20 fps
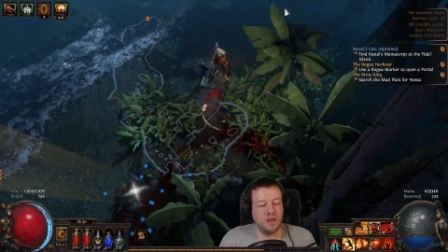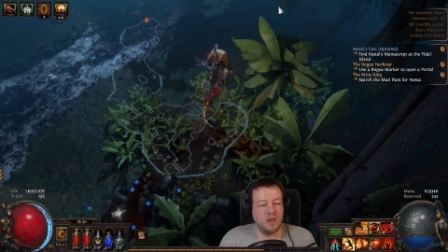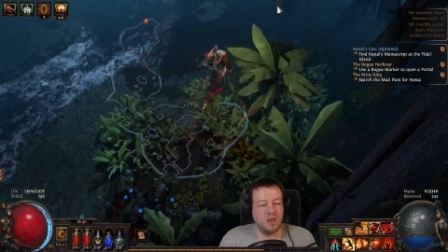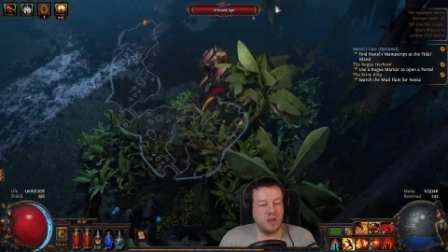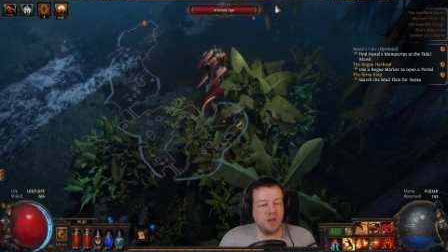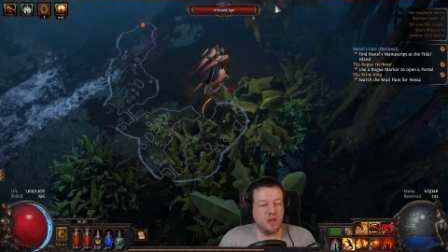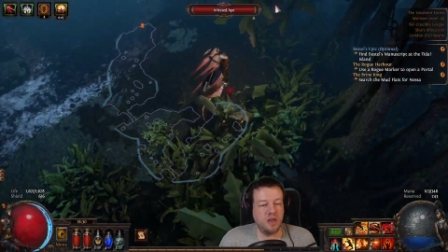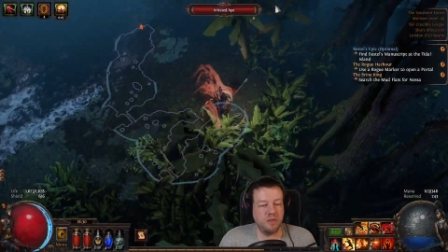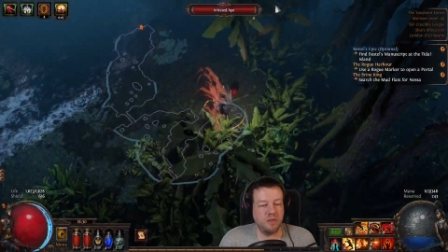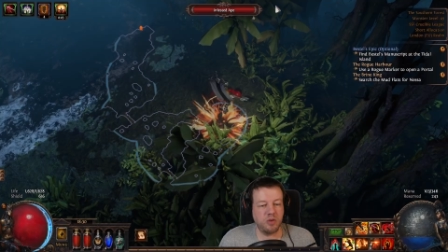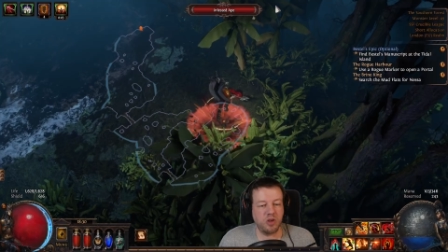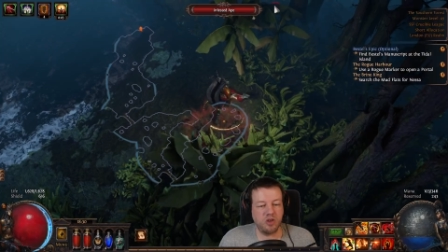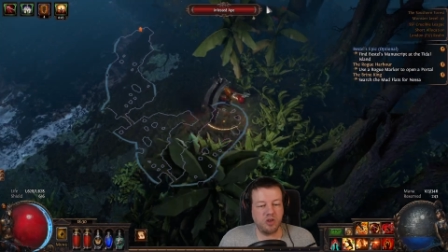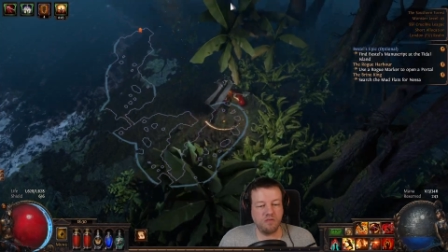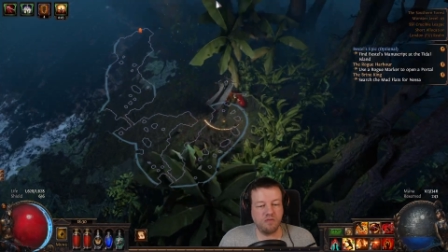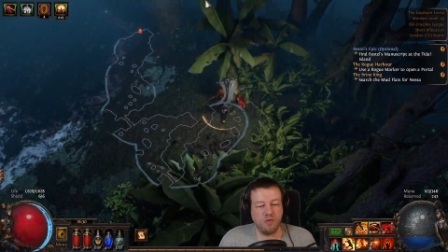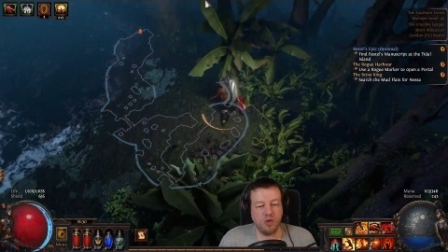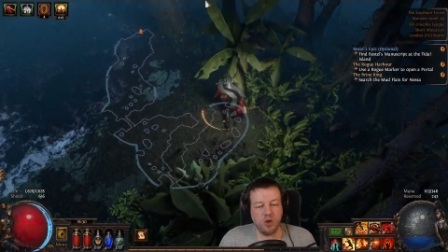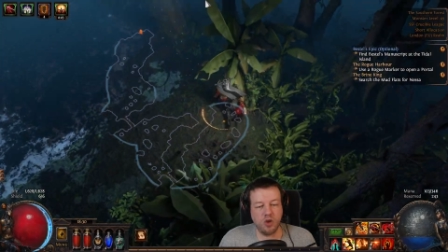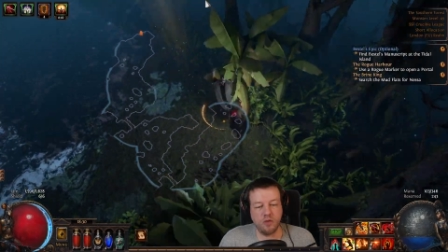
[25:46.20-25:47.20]
And then we're going
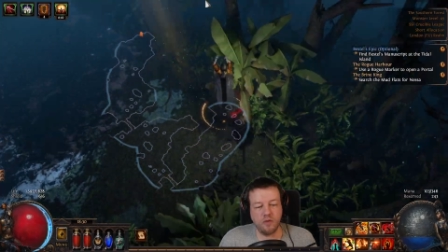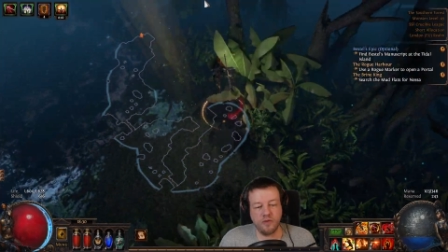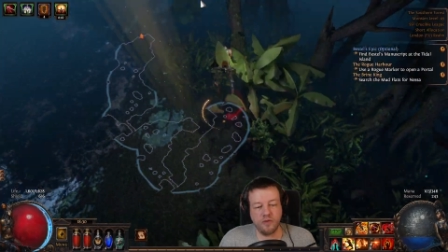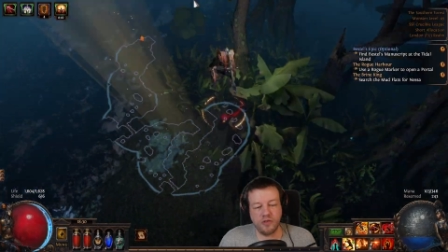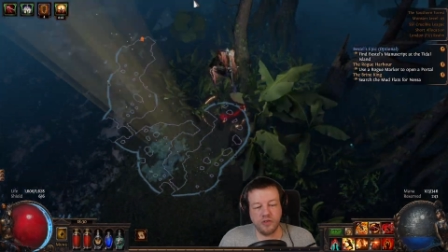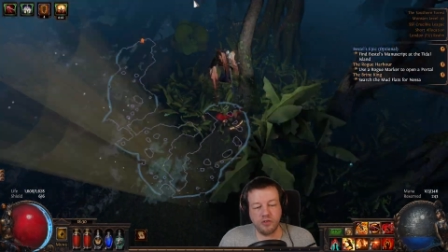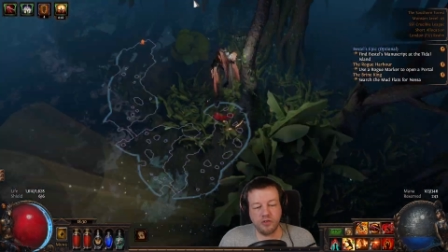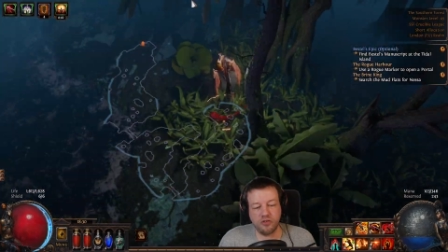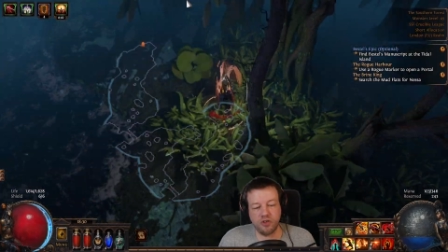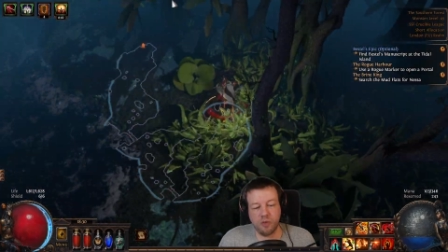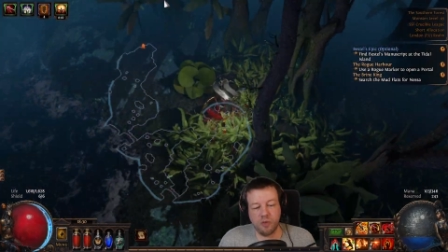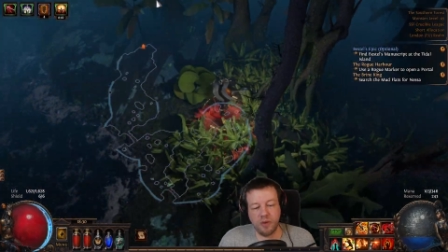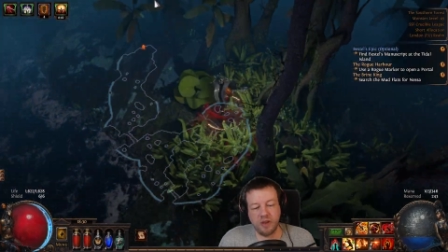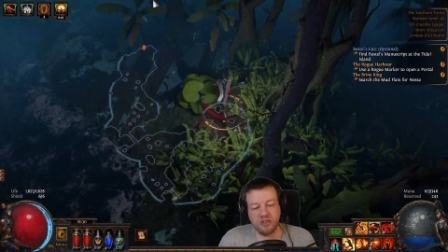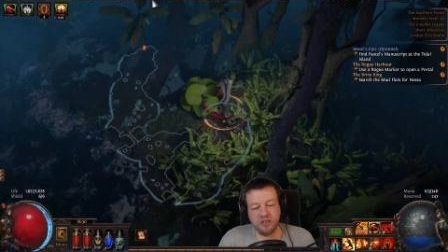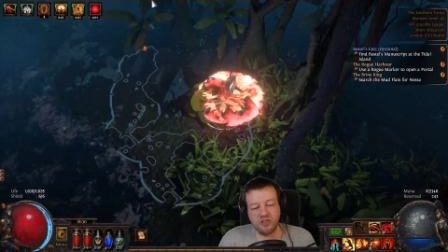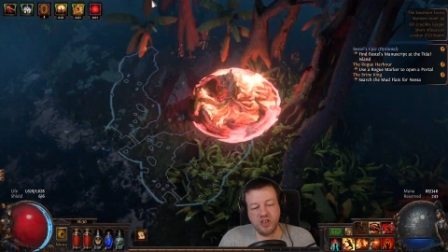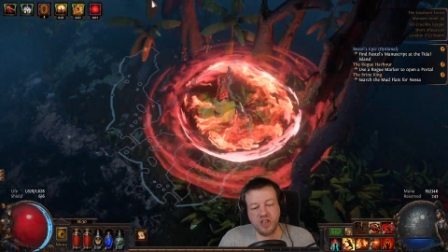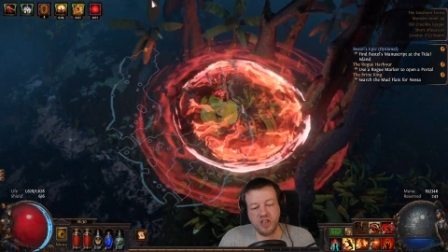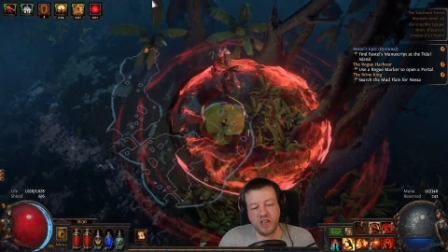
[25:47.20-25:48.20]
to run over the top
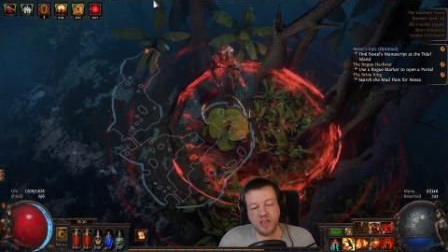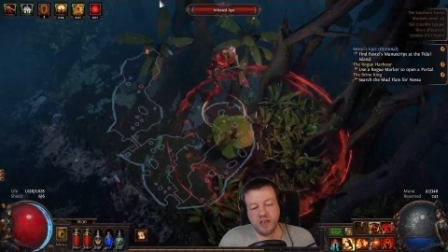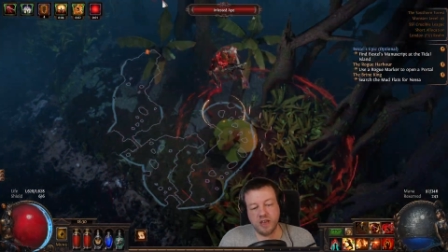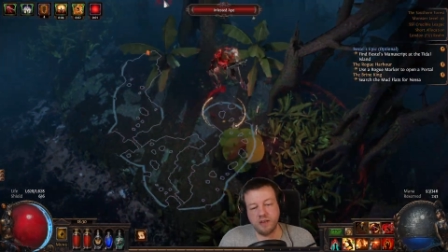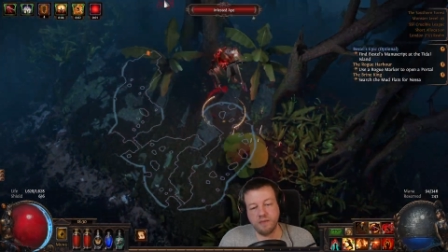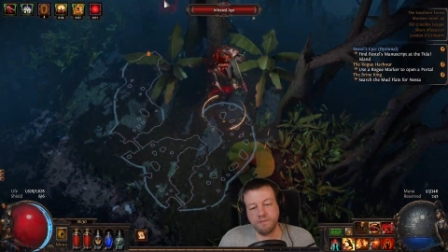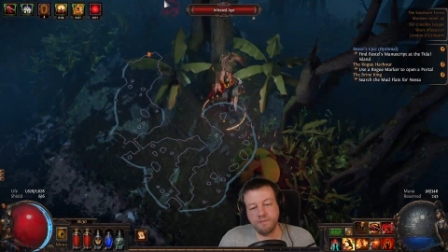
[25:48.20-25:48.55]
edge here.